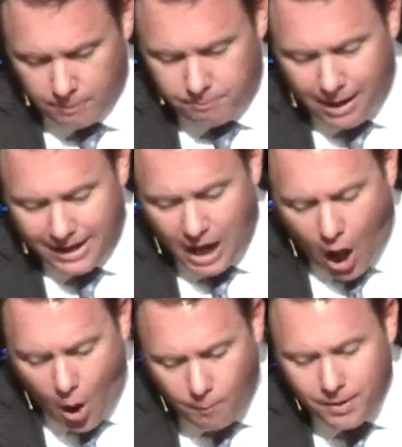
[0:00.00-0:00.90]
But an
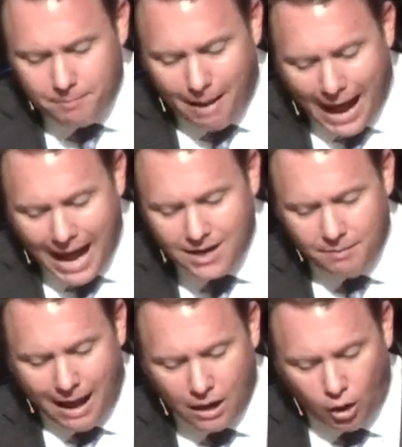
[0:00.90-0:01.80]
open mind
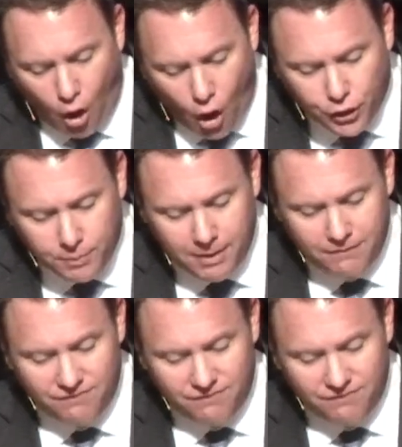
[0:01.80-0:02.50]
about ultimate